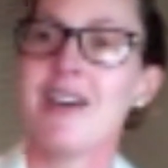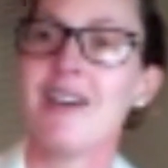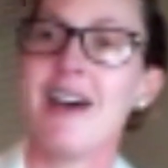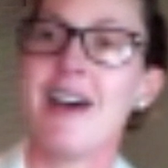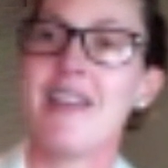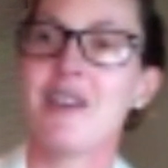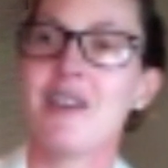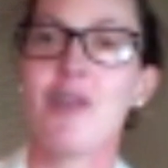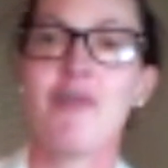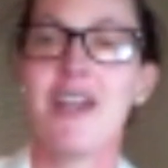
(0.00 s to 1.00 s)
the
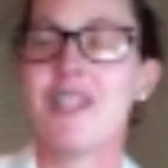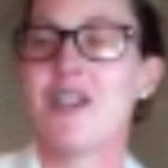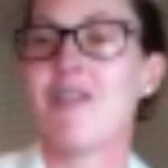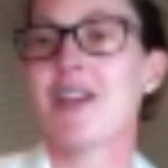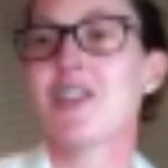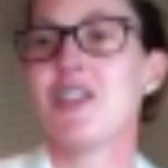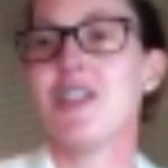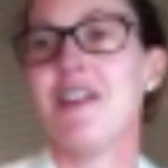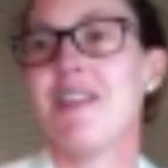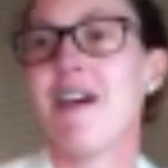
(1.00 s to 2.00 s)
career direction
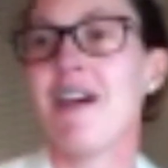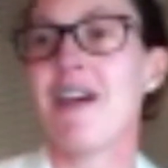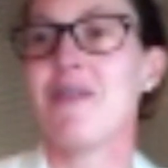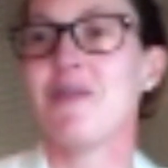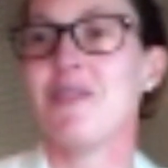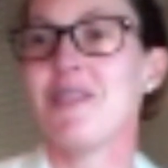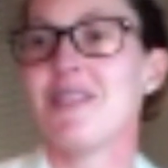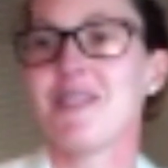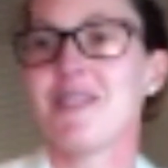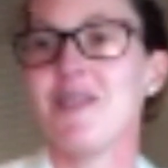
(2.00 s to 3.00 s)
that I
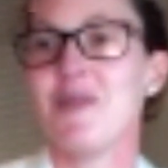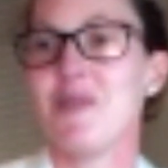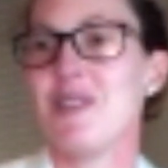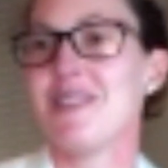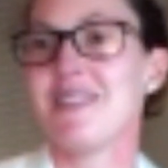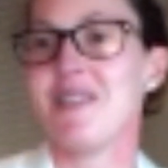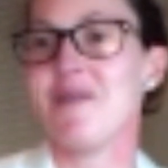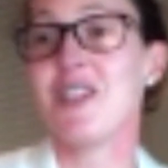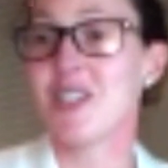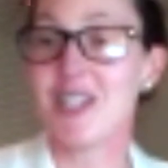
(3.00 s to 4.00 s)
was
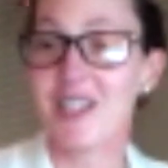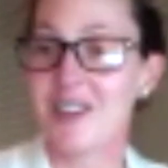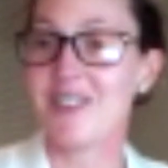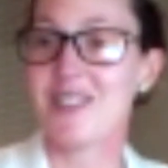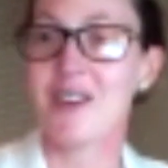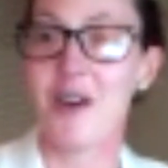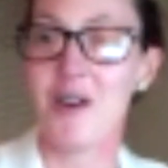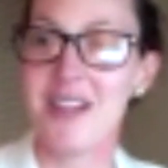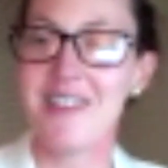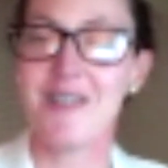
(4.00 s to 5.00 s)
originally going to go
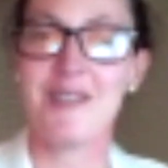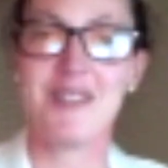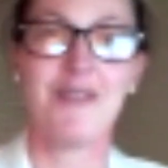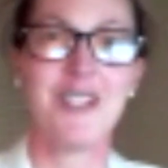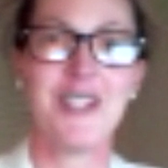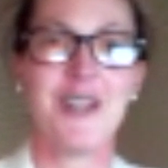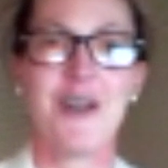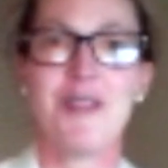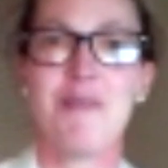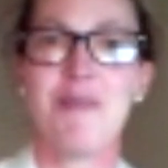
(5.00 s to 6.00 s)
in. I was originally
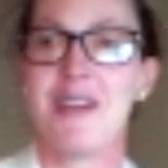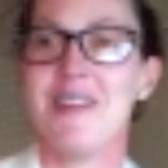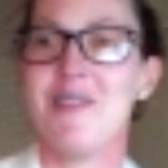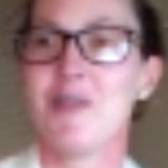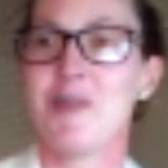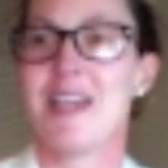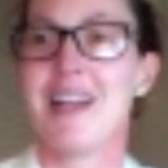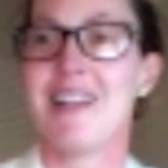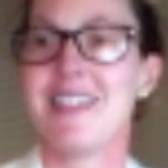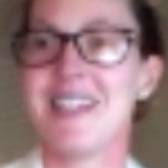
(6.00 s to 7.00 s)
going to be in
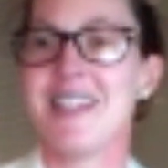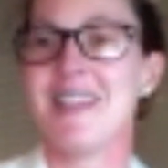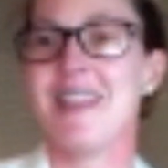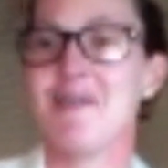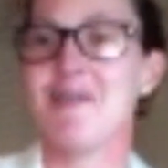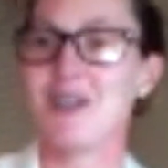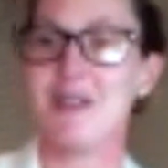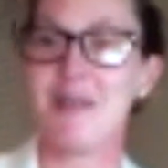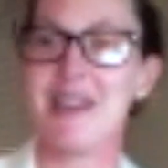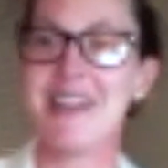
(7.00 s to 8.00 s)
hospitality, and that was going
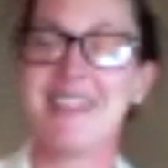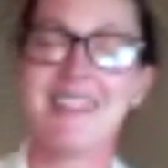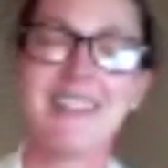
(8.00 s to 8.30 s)
to be it.